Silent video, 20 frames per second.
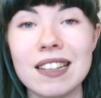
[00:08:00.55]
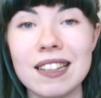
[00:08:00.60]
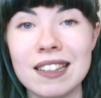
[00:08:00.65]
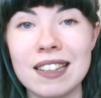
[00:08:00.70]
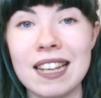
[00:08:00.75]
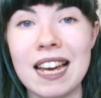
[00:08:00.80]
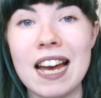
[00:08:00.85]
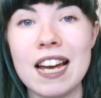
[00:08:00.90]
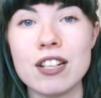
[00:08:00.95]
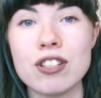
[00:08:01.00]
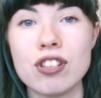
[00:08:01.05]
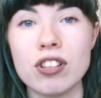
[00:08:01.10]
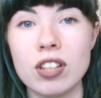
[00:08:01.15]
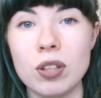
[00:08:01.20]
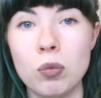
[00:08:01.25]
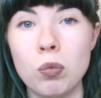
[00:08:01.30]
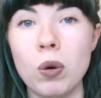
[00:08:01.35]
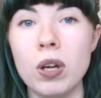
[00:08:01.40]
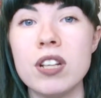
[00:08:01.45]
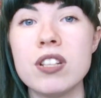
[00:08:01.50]
that they
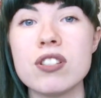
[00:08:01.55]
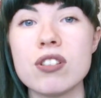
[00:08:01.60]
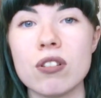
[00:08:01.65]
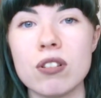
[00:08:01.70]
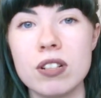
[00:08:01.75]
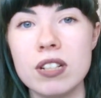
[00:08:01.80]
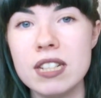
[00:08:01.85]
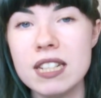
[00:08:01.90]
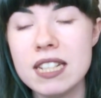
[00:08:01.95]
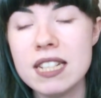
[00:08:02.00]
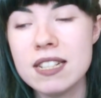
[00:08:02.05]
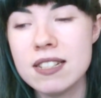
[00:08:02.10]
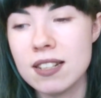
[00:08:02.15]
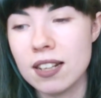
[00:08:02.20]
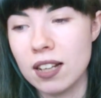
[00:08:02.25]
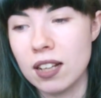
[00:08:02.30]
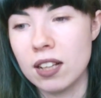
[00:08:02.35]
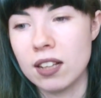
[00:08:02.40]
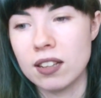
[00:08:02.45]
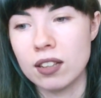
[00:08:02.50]
actually want or need,
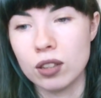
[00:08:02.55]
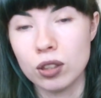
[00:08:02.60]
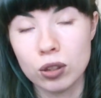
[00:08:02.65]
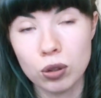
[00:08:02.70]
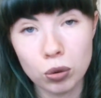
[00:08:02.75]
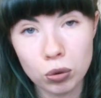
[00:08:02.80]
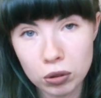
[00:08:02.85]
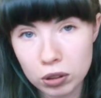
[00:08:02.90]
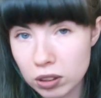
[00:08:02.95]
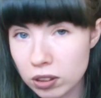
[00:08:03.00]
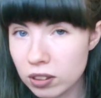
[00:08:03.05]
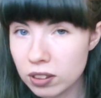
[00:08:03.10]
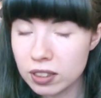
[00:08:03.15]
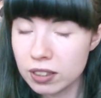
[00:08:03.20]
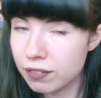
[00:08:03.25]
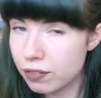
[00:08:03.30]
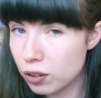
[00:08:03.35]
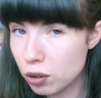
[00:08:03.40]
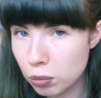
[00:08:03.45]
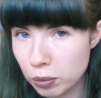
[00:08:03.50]
the goal,
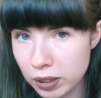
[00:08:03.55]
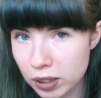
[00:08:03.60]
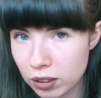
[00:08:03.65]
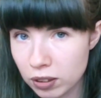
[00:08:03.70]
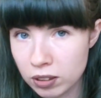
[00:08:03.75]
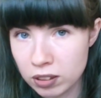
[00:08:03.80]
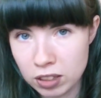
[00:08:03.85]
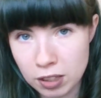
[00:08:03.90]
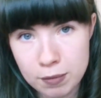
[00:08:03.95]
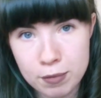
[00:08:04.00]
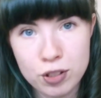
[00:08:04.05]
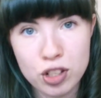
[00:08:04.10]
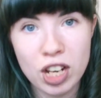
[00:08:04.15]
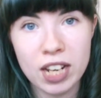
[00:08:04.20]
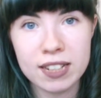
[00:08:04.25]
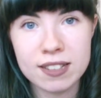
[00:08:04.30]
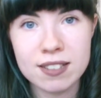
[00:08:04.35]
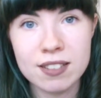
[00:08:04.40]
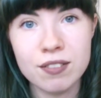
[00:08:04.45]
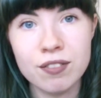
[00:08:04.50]
if you will, the
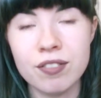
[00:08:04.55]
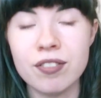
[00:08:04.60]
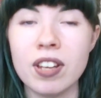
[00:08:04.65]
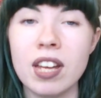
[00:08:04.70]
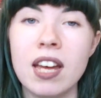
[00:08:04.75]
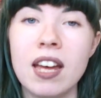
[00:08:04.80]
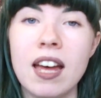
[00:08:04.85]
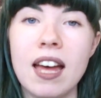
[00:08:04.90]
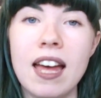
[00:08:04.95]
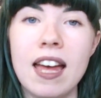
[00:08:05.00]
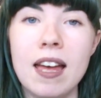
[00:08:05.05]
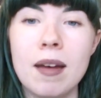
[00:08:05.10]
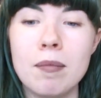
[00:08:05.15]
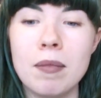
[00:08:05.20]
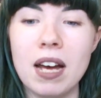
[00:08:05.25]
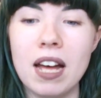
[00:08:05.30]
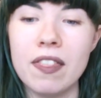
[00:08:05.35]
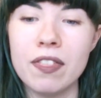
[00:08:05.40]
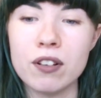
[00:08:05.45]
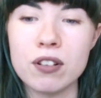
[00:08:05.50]
objective,
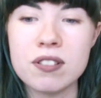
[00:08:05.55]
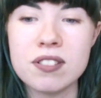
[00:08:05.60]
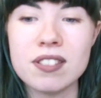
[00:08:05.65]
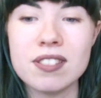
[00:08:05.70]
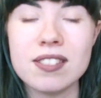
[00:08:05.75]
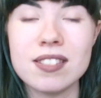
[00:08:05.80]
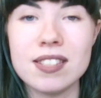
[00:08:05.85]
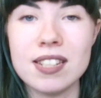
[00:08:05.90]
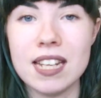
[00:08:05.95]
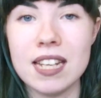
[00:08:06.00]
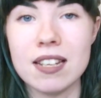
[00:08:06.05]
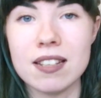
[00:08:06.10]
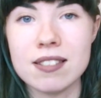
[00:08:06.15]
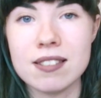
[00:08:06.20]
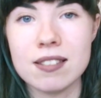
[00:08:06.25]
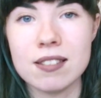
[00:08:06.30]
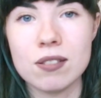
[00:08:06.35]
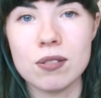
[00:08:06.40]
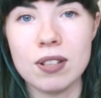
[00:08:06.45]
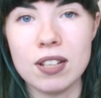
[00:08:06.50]
and there's the stakes,
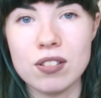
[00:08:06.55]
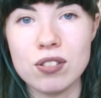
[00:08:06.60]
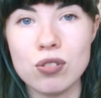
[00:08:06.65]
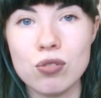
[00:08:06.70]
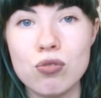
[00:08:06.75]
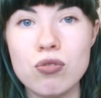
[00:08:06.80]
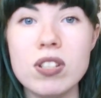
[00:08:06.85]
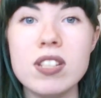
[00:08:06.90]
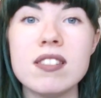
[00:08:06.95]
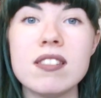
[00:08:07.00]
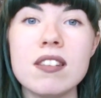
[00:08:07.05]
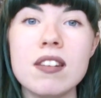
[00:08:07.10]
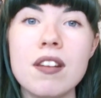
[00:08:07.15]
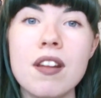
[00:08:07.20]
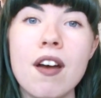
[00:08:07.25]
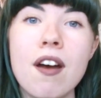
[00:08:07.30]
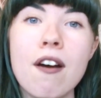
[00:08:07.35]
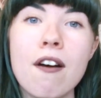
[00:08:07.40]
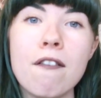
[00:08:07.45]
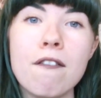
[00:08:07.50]
so that's the
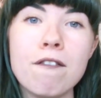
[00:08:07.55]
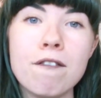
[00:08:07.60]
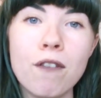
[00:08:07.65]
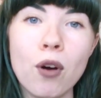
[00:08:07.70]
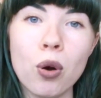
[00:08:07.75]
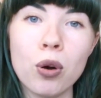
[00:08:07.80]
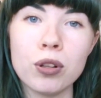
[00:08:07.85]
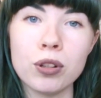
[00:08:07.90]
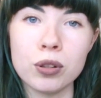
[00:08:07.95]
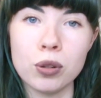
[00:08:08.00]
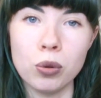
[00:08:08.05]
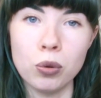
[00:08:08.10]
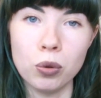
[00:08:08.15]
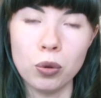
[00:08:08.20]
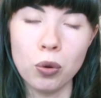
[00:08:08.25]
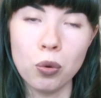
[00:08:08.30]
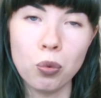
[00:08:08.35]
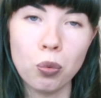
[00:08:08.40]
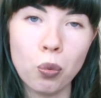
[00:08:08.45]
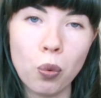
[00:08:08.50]
reason for the
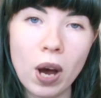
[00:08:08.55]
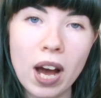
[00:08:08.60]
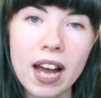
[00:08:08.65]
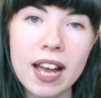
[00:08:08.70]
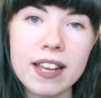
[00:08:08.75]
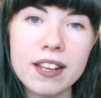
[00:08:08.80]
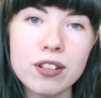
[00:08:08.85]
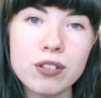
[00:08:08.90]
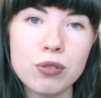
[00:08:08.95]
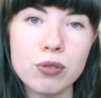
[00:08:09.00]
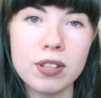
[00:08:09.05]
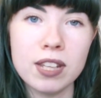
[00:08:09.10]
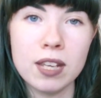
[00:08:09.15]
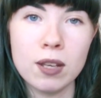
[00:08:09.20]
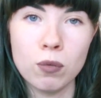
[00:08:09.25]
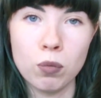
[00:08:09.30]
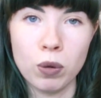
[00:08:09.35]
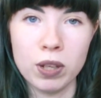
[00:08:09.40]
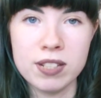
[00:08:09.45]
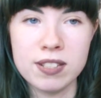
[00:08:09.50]
goal. Why do
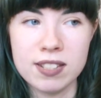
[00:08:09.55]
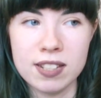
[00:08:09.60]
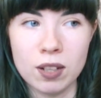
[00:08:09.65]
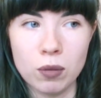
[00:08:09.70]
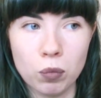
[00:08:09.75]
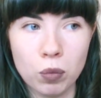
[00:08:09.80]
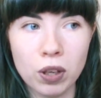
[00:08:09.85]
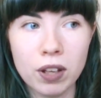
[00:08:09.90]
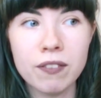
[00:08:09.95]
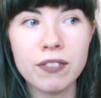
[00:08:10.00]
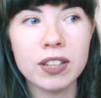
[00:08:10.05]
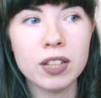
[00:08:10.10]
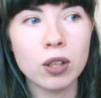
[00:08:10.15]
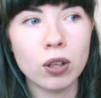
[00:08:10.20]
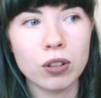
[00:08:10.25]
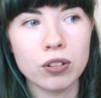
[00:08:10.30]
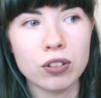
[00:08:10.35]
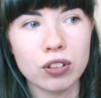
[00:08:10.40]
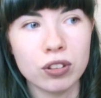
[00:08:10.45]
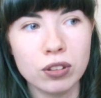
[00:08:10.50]
they want it? What have they
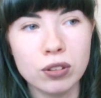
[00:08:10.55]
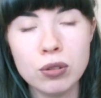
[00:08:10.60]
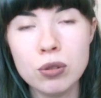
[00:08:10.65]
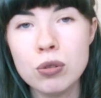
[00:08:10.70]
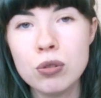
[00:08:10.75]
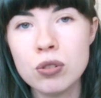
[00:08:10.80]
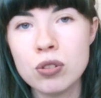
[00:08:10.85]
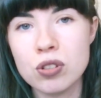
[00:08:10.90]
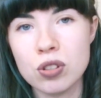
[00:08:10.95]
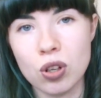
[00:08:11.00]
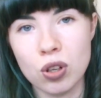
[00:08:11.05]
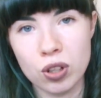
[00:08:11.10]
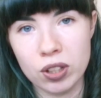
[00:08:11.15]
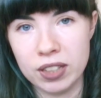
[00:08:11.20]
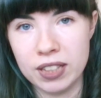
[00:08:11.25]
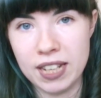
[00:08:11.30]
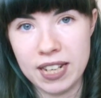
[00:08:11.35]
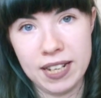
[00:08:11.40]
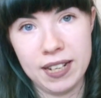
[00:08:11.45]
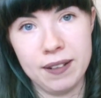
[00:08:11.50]
got to lose or
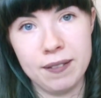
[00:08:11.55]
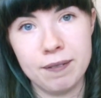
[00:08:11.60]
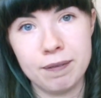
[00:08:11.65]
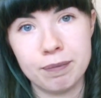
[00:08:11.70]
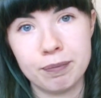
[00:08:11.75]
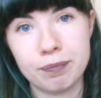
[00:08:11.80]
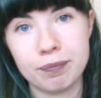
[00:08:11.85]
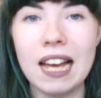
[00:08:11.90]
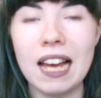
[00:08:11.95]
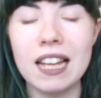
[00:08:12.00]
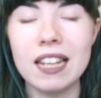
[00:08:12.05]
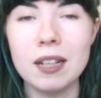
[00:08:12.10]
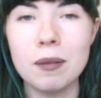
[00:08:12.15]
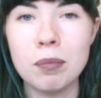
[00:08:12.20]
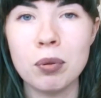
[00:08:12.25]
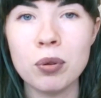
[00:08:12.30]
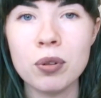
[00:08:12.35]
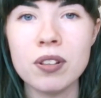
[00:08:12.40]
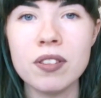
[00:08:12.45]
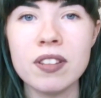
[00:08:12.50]
gain? An
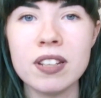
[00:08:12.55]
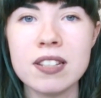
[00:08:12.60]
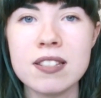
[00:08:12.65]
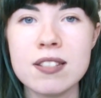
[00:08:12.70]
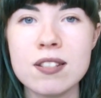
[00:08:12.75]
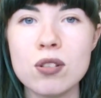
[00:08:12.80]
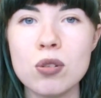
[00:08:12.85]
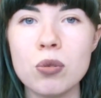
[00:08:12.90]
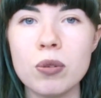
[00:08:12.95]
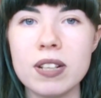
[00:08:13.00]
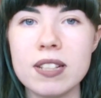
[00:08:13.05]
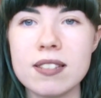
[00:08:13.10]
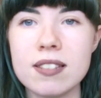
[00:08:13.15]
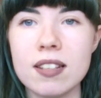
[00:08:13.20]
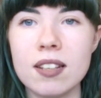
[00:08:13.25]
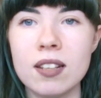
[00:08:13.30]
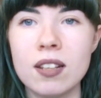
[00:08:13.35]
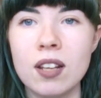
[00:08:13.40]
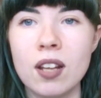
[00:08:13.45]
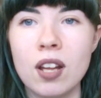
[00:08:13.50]
important thing to note is
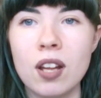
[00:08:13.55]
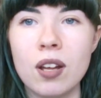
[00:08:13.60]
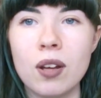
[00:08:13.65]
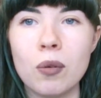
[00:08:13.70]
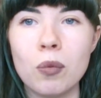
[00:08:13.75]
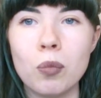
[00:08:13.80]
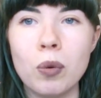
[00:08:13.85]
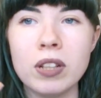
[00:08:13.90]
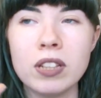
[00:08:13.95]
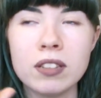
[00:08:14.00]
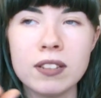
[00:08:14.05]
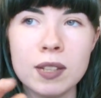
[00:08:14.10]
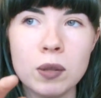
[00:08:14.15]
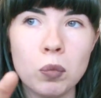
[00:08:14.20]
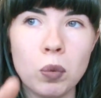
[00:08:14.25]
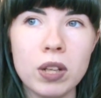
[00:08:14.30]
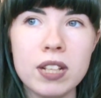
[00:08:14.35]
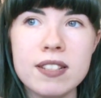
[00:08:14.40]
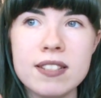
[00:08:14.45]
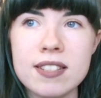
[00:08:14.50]
that whether they
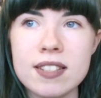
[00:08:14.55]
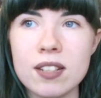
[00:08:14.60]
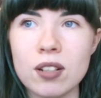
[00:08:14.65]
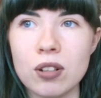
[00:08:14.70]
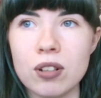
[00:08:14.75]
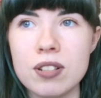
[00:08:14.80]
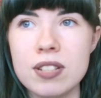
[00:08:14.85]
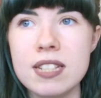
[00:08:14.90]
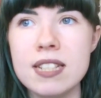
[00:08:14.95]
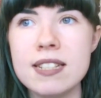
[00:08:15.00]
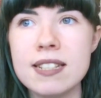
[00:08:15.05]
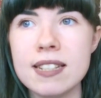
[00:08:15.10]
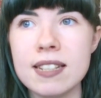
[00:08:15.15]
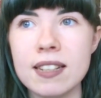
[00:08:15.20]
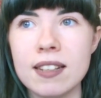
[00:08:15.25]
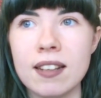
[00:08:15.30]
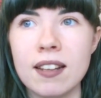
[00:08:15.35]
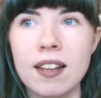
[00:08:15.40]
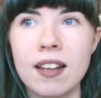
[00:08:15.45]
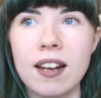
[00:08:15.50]
want it or need it,